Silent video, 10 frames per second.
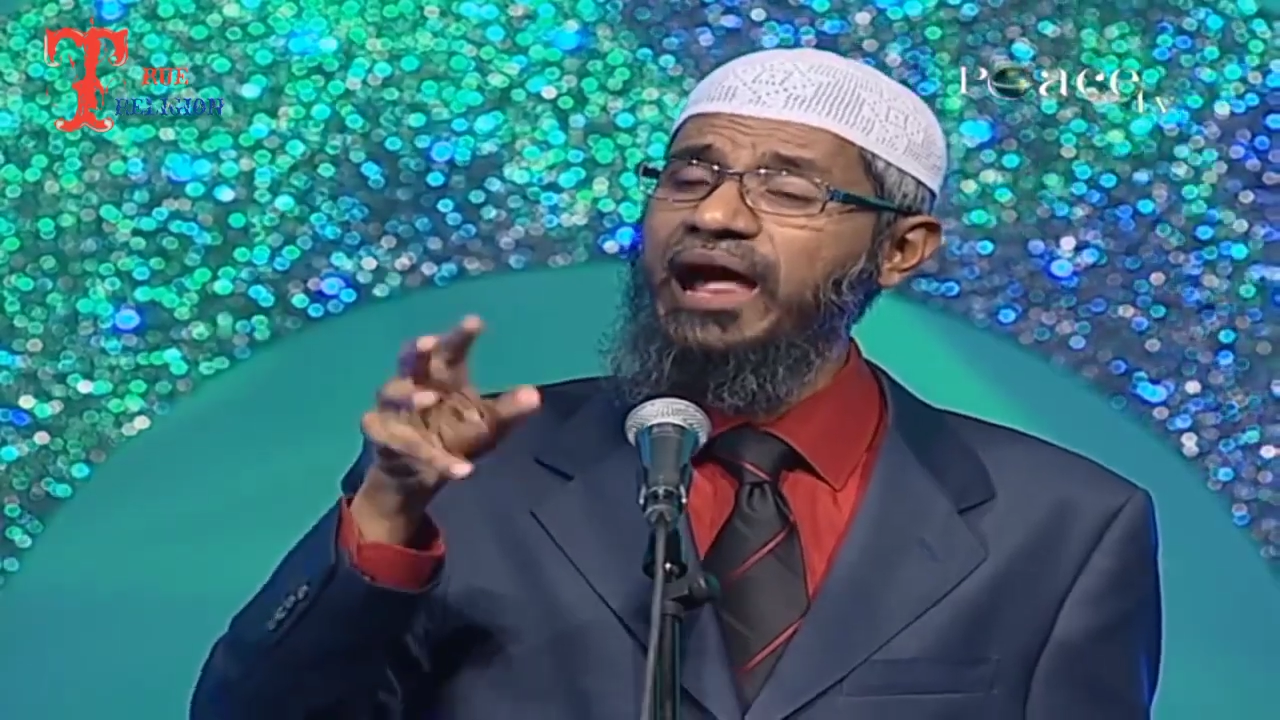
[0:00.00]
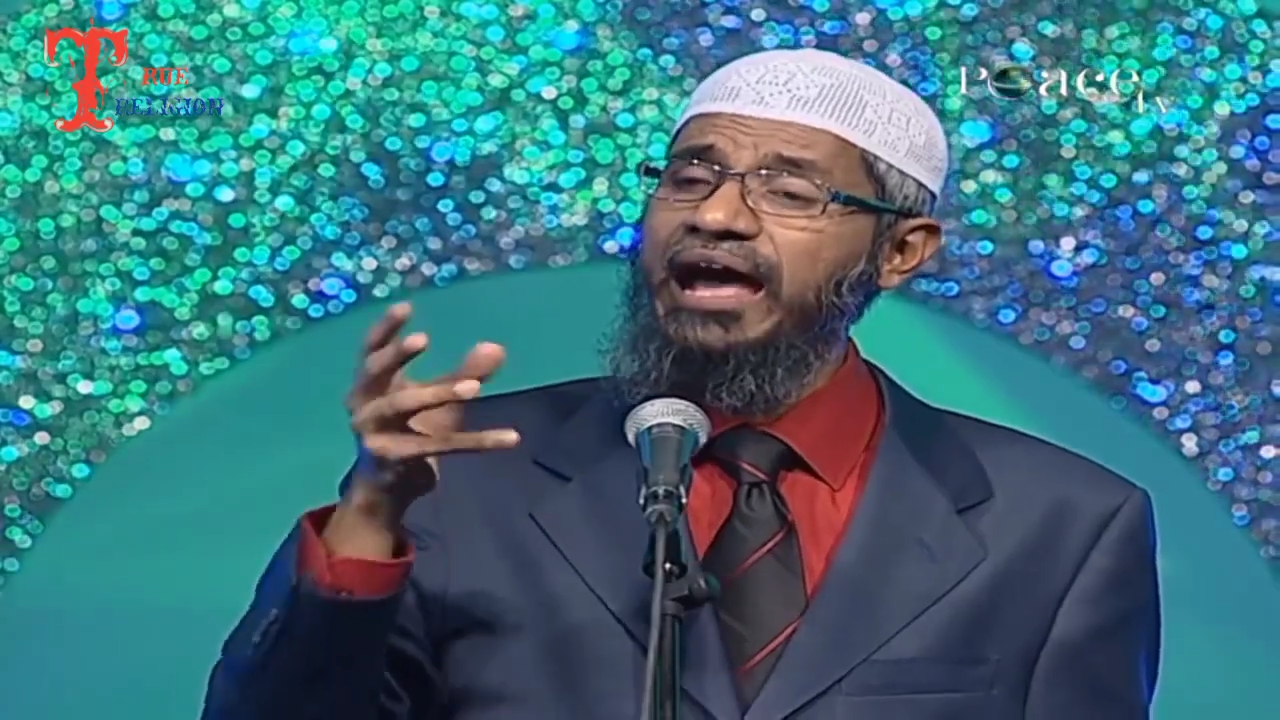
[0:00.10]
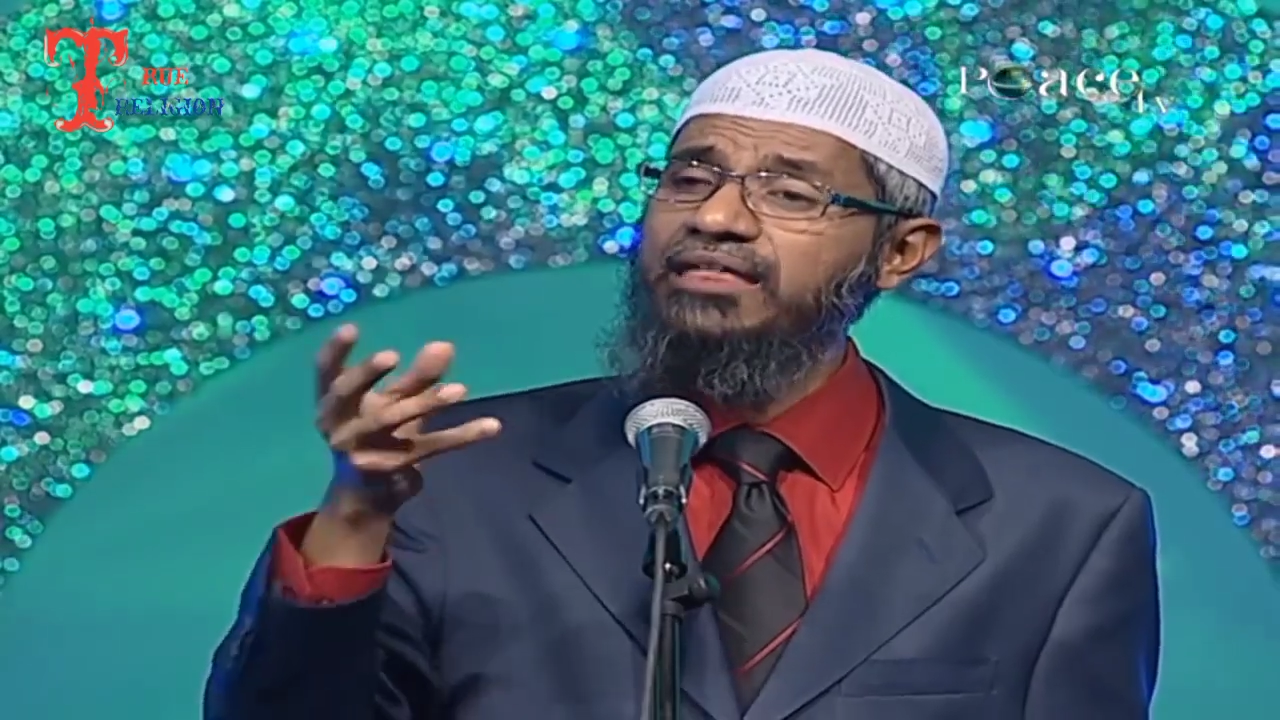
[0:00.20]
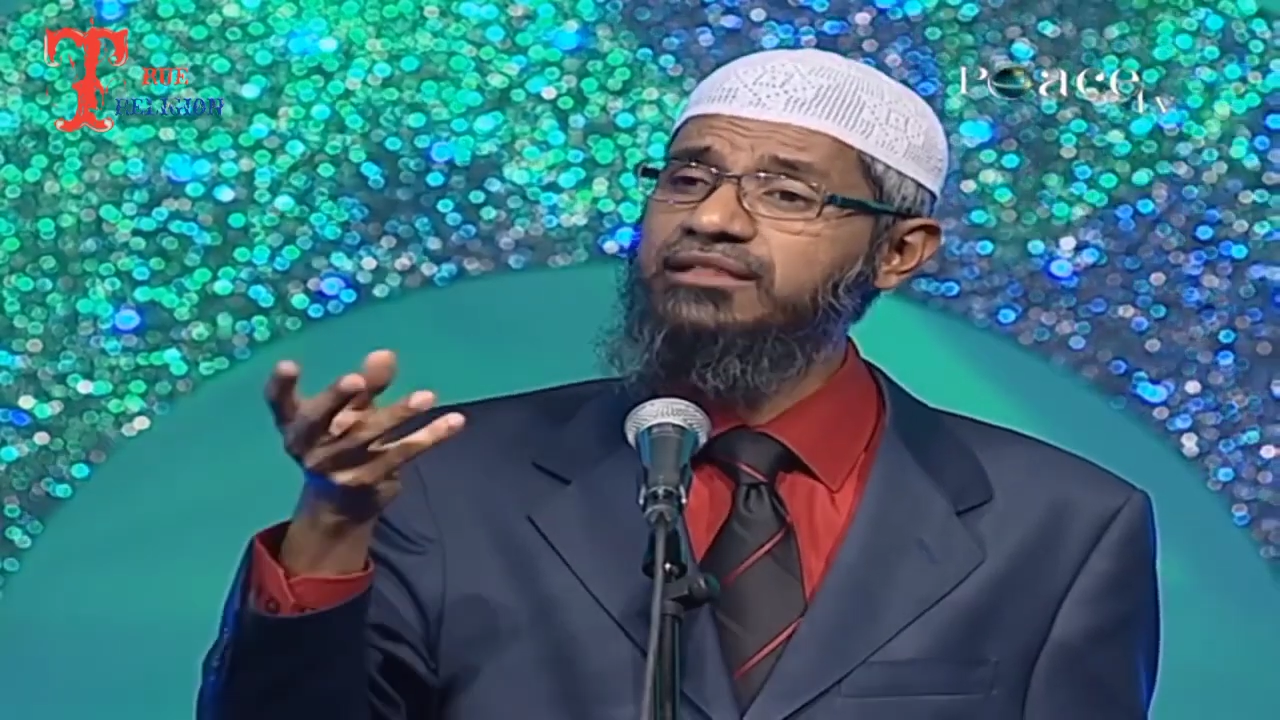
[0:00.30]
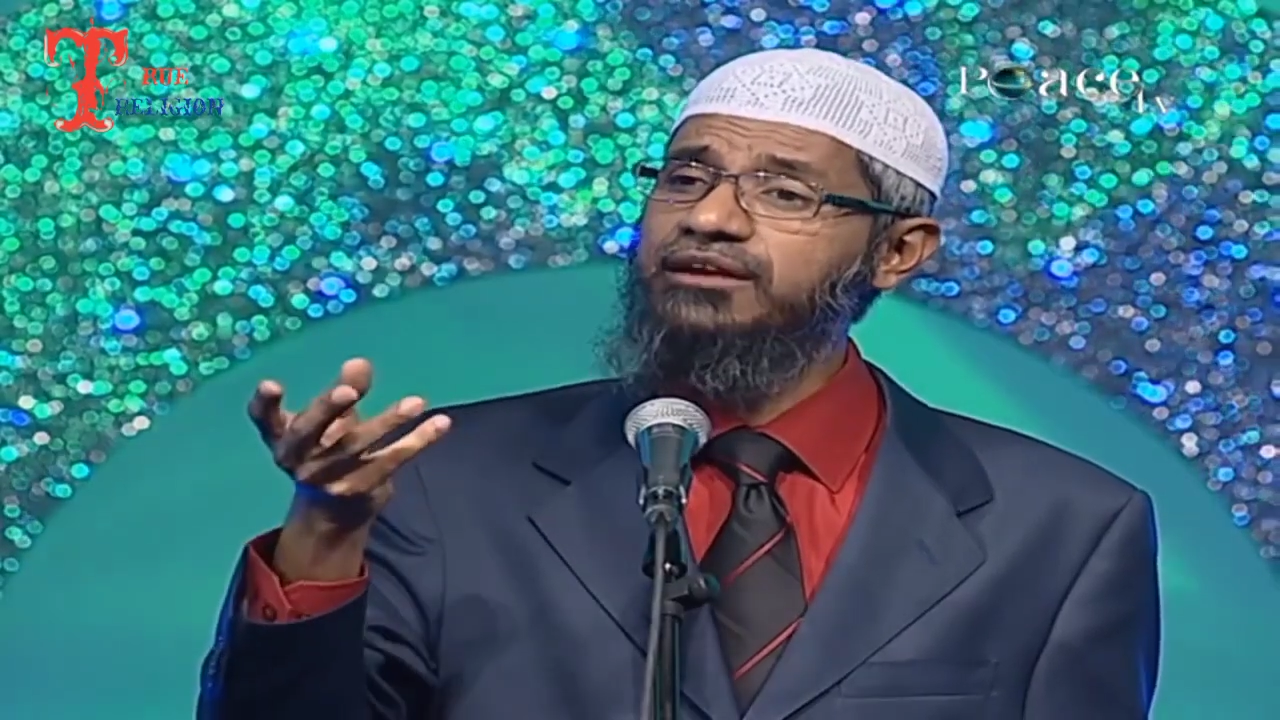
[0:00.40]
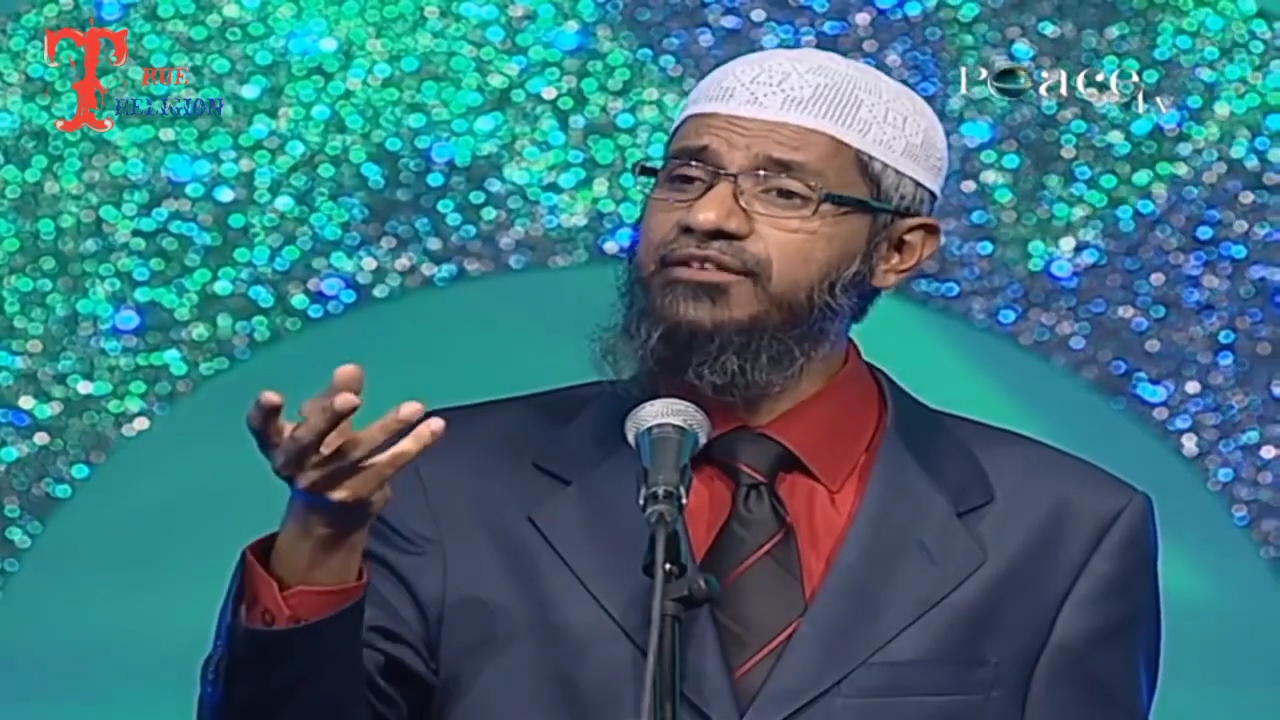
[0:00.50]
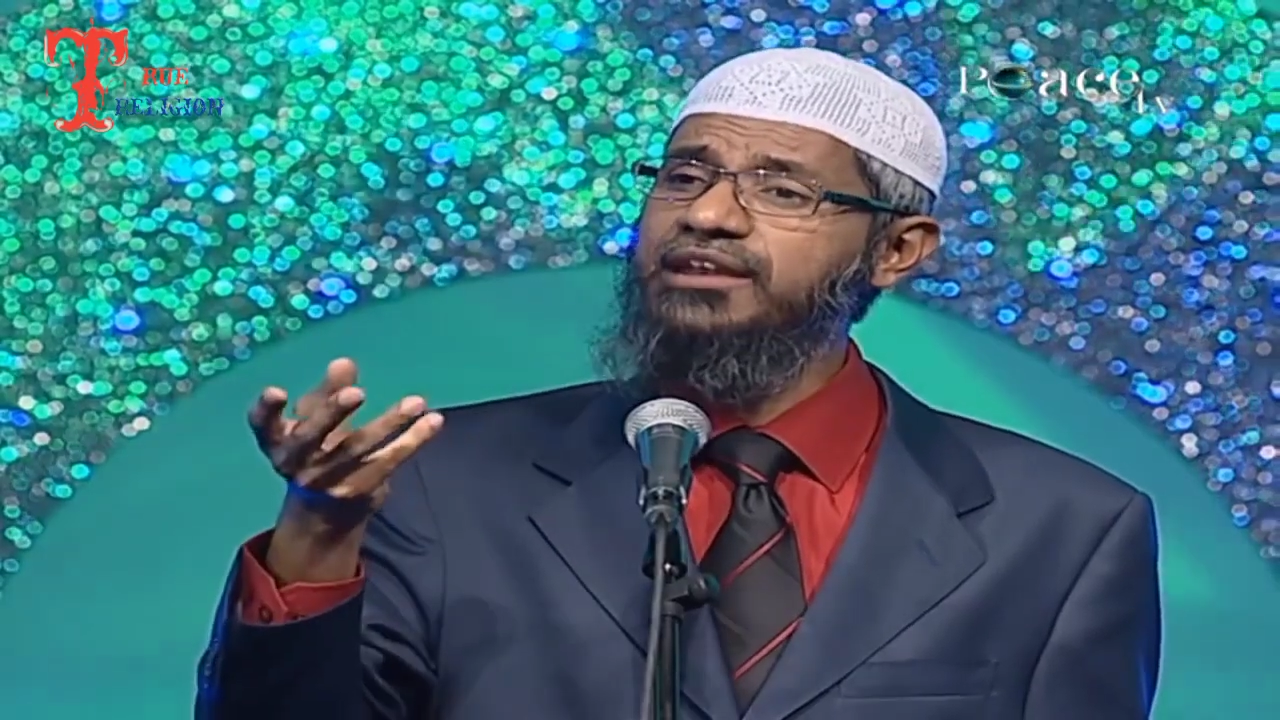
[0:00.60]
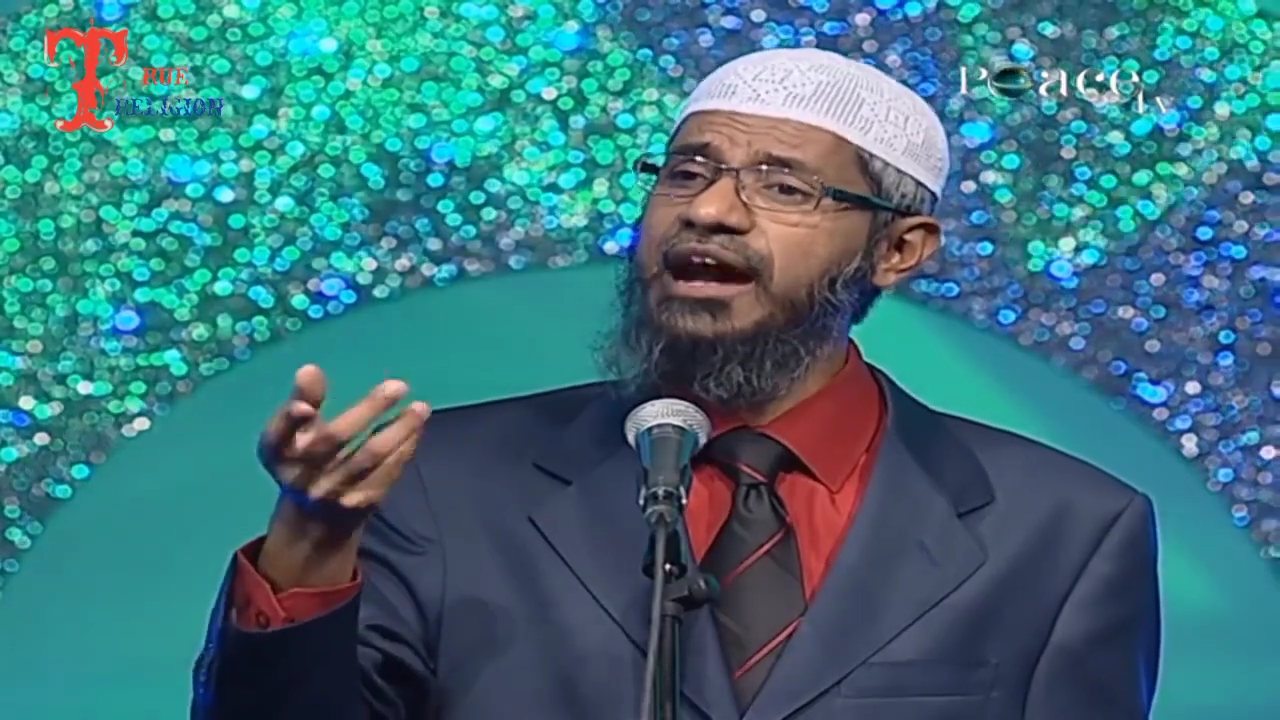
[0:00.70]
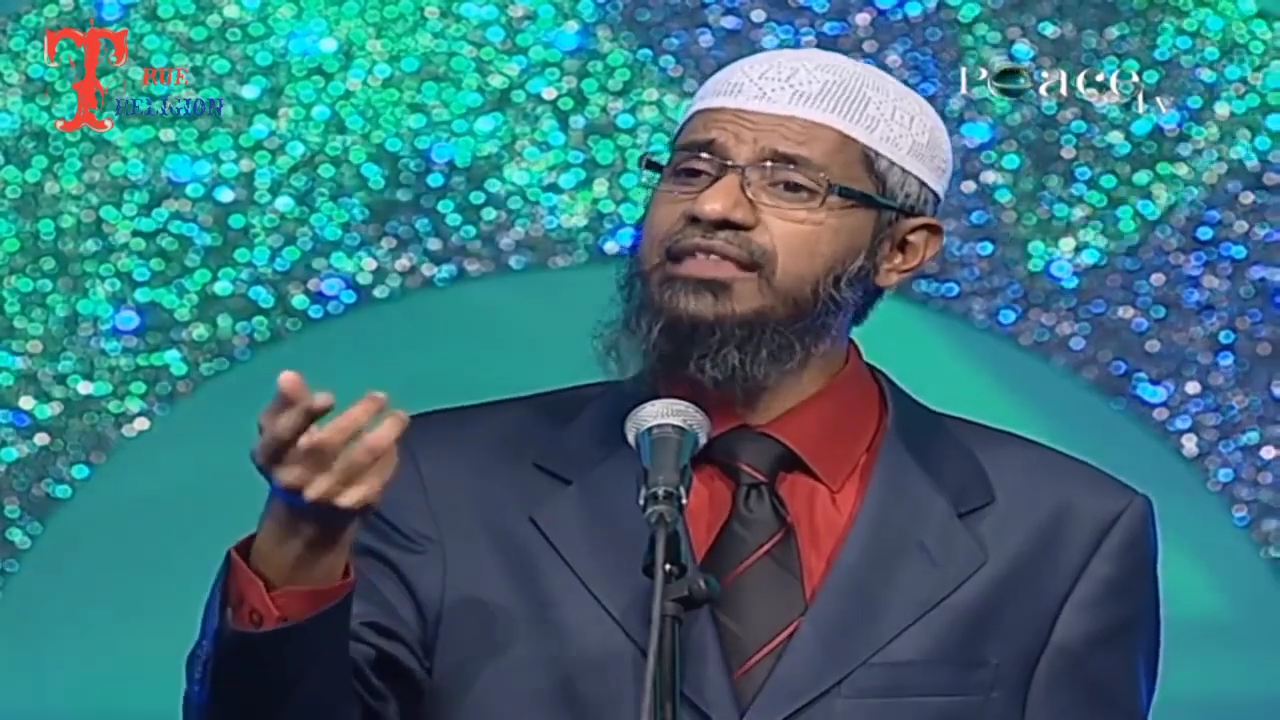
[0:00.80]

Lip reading: has given